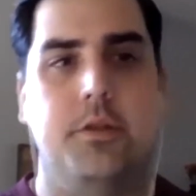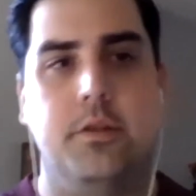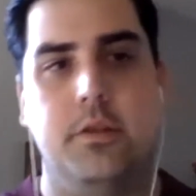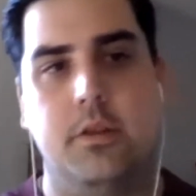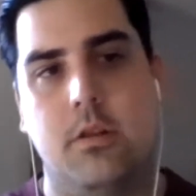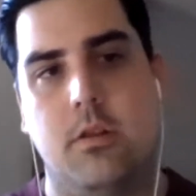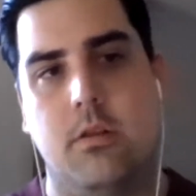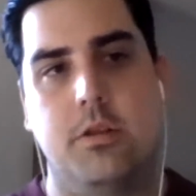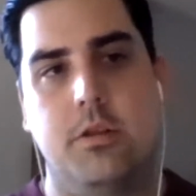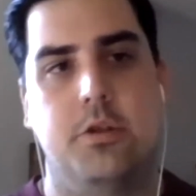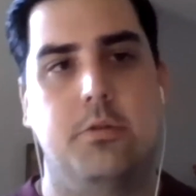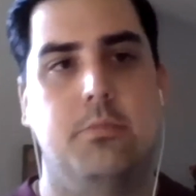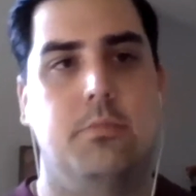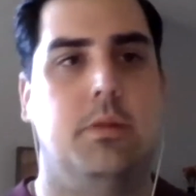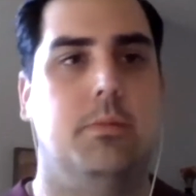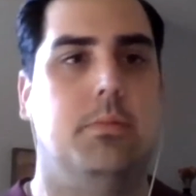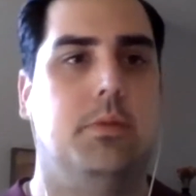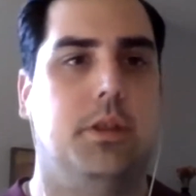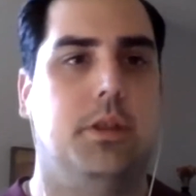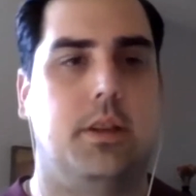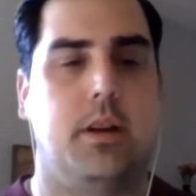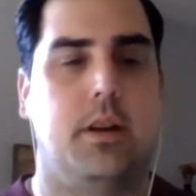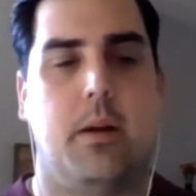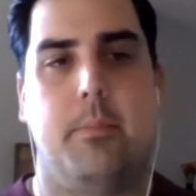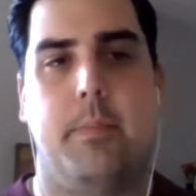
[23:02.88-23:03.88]
encouraging people
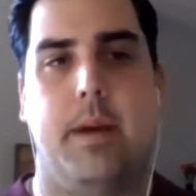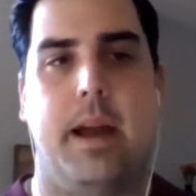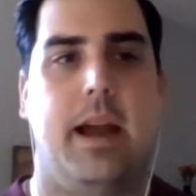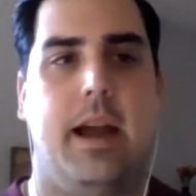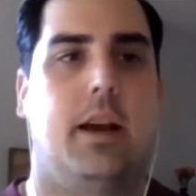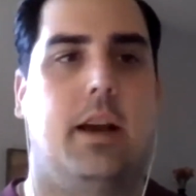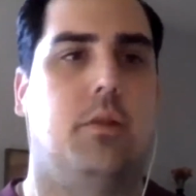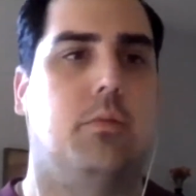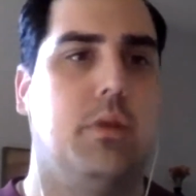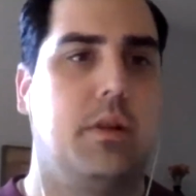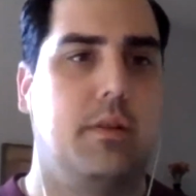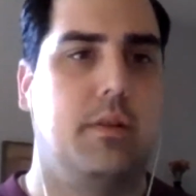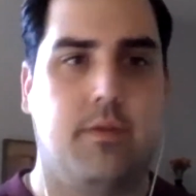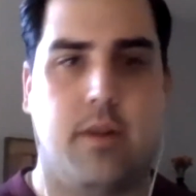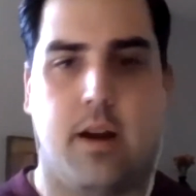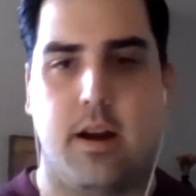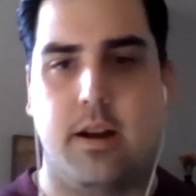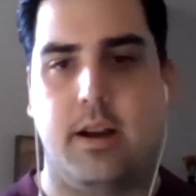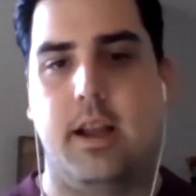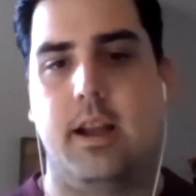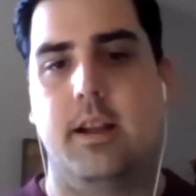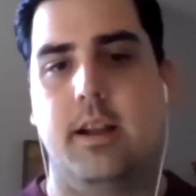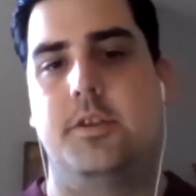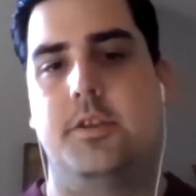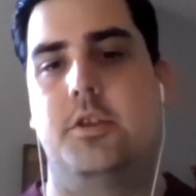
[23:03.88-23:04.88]
to come back,
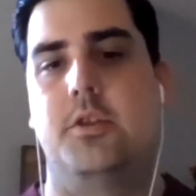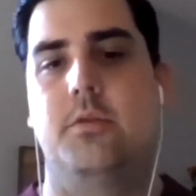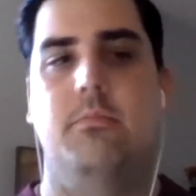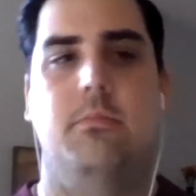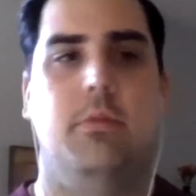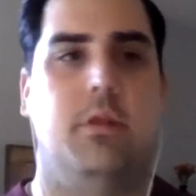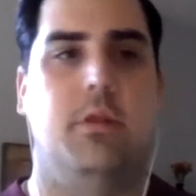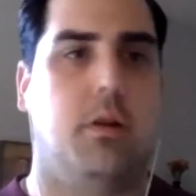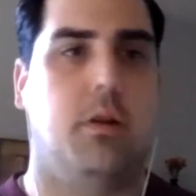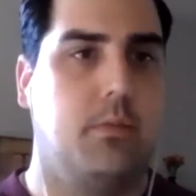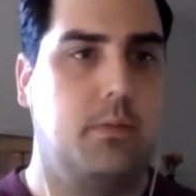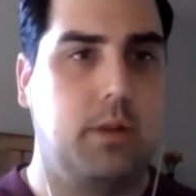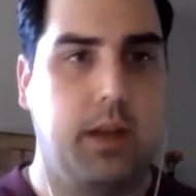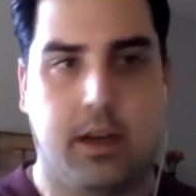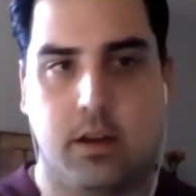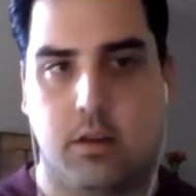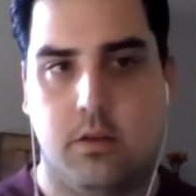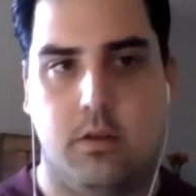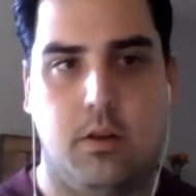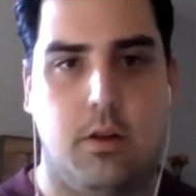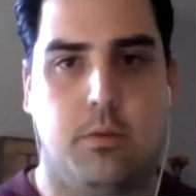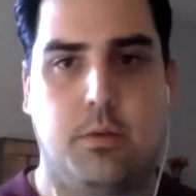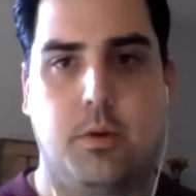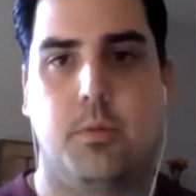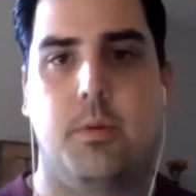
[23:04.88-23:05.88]
refinance, get a
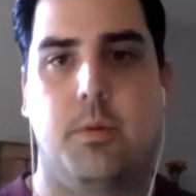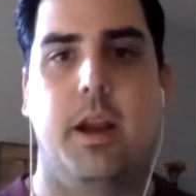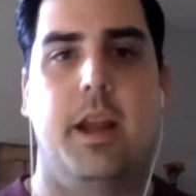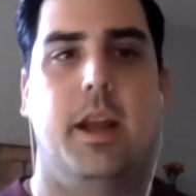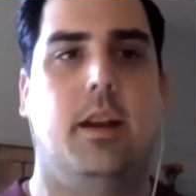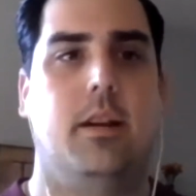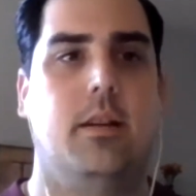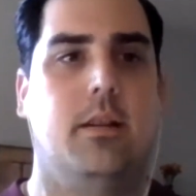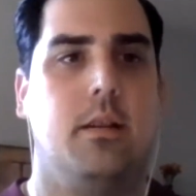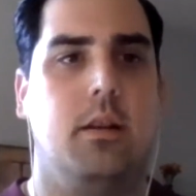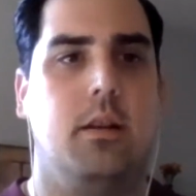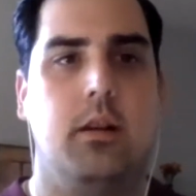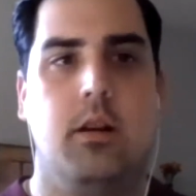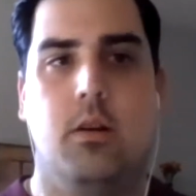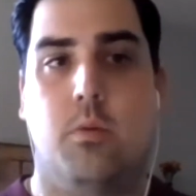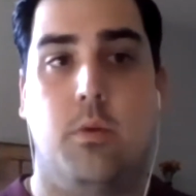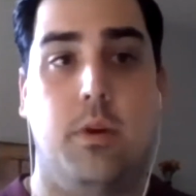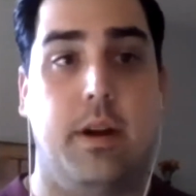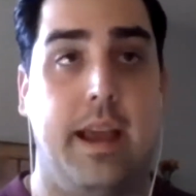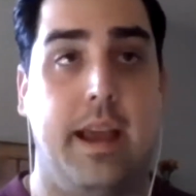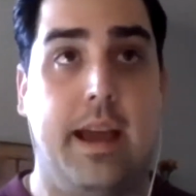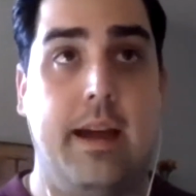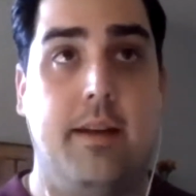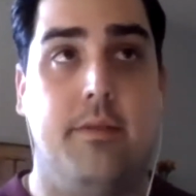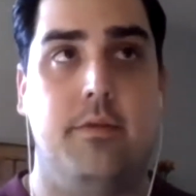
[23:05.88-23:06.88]
lower rate,
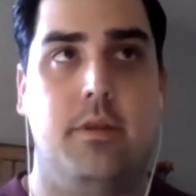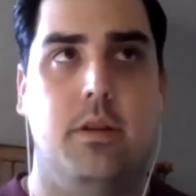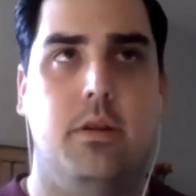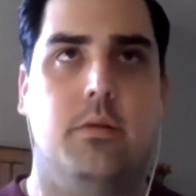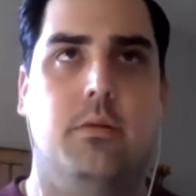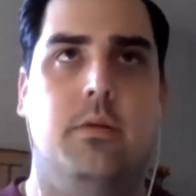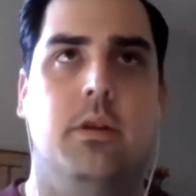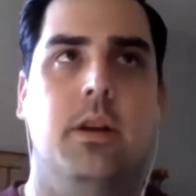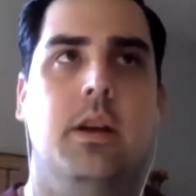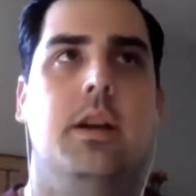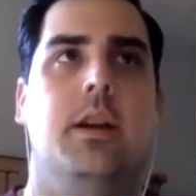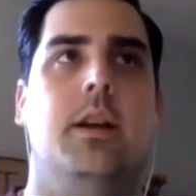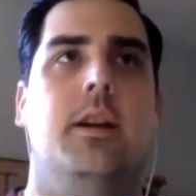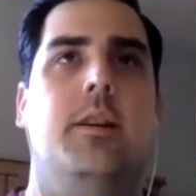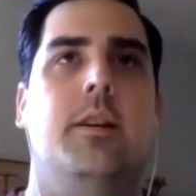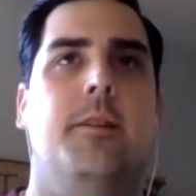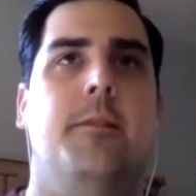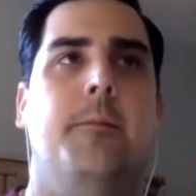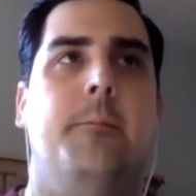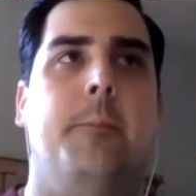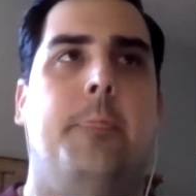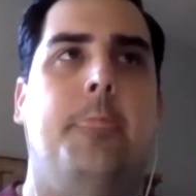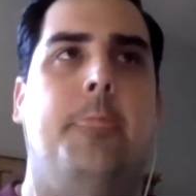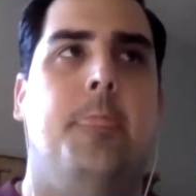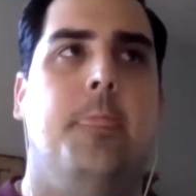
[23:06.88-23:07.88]
what have you,
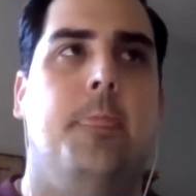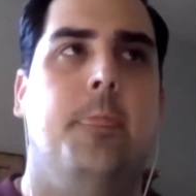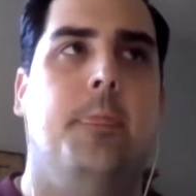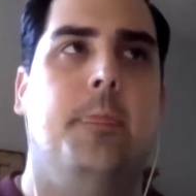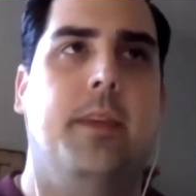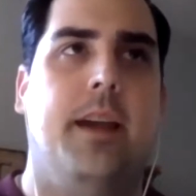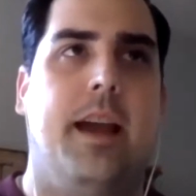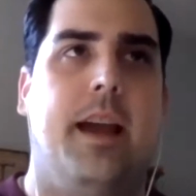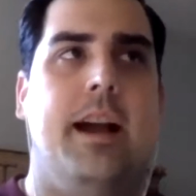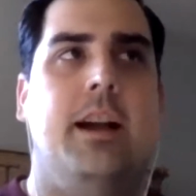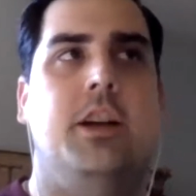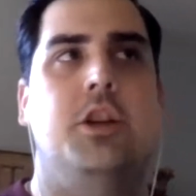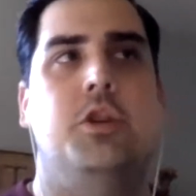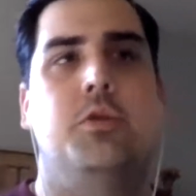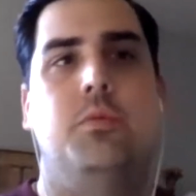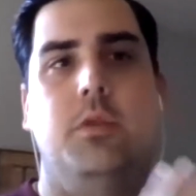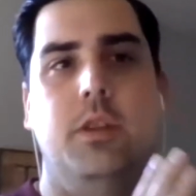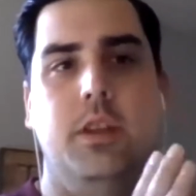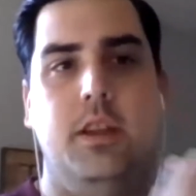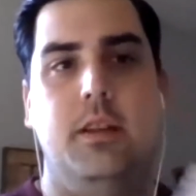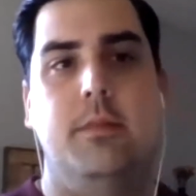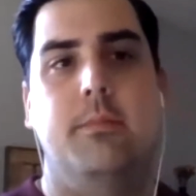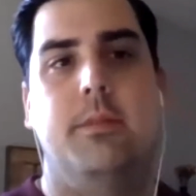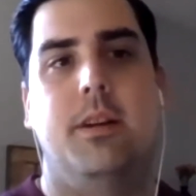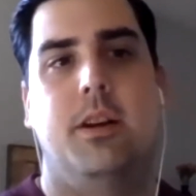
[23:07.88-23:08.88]
the actual
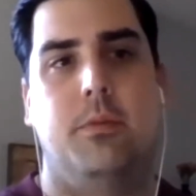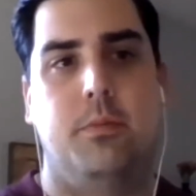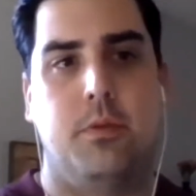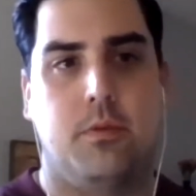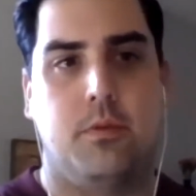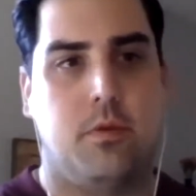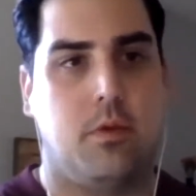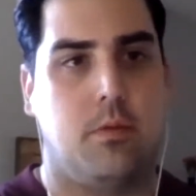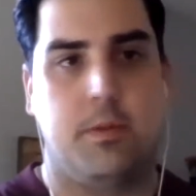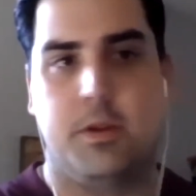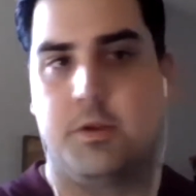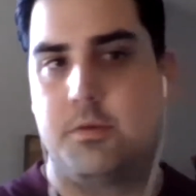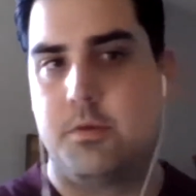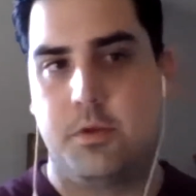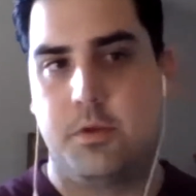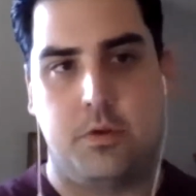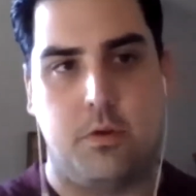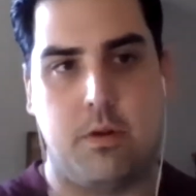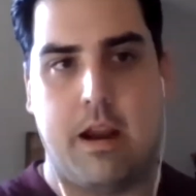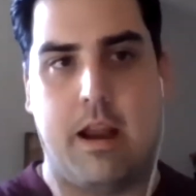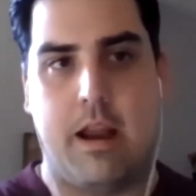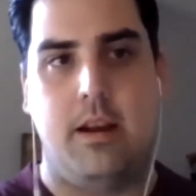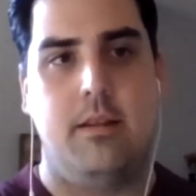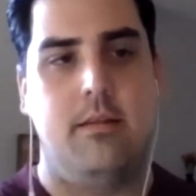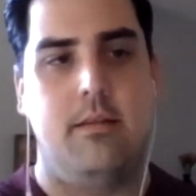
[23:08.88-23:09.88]
email performance was
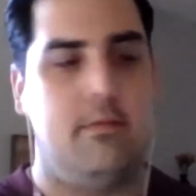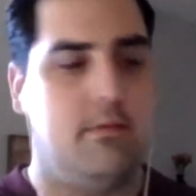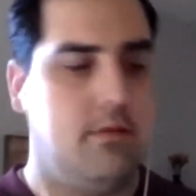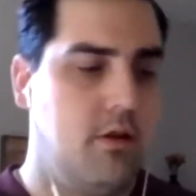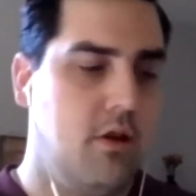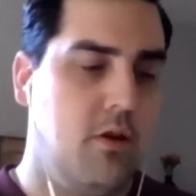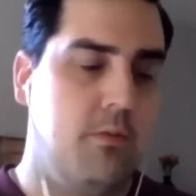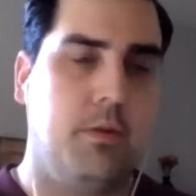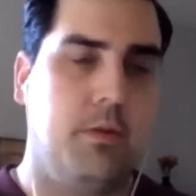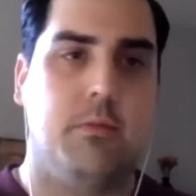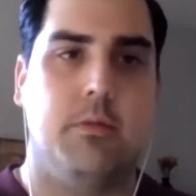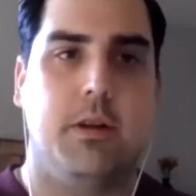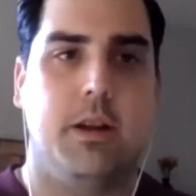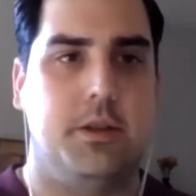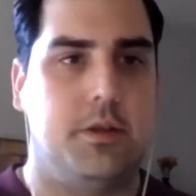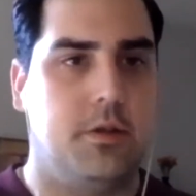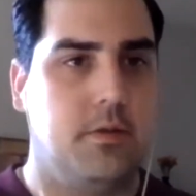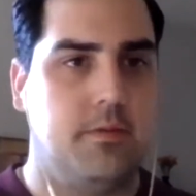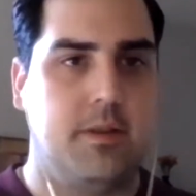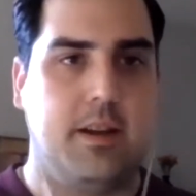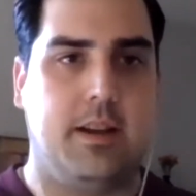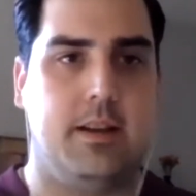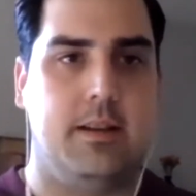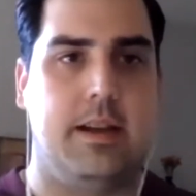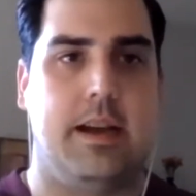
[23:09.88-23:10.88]
great. Open rates are
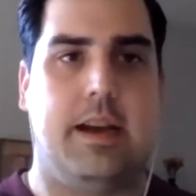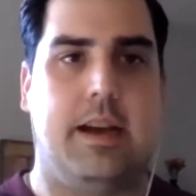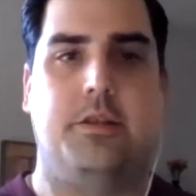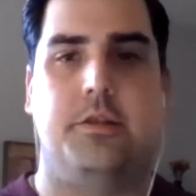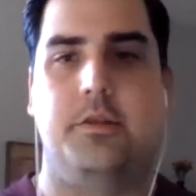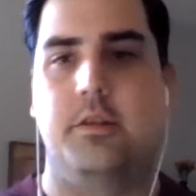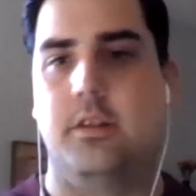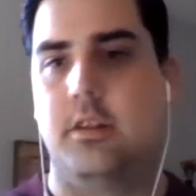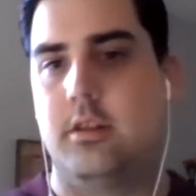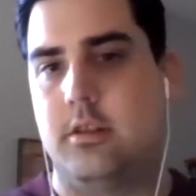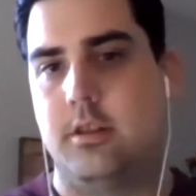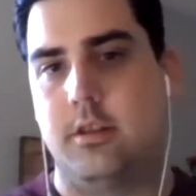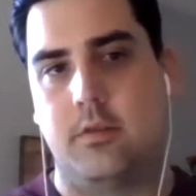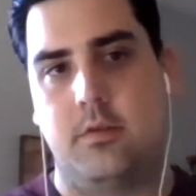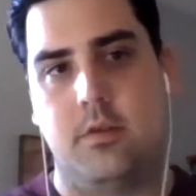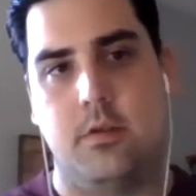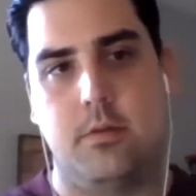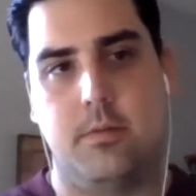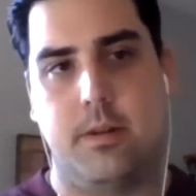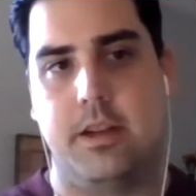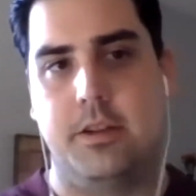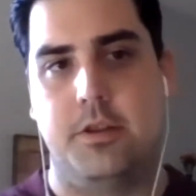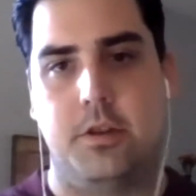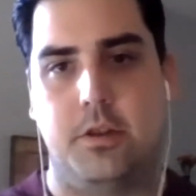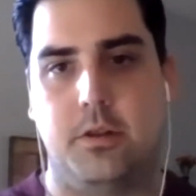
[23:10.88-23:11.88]
fantastic. Click-through
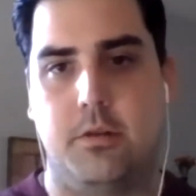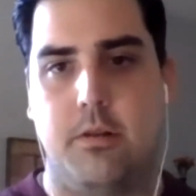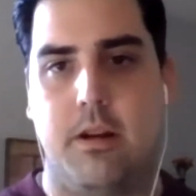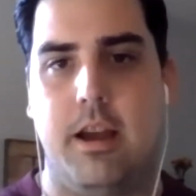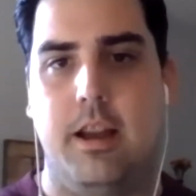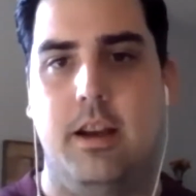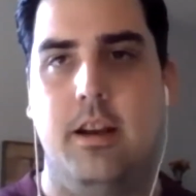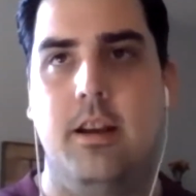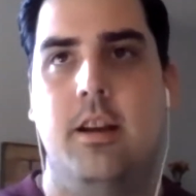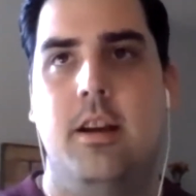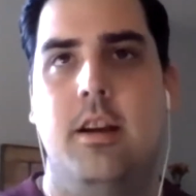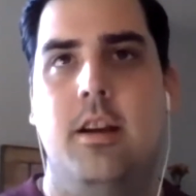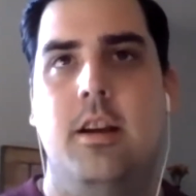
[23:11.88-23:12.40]
rates are great.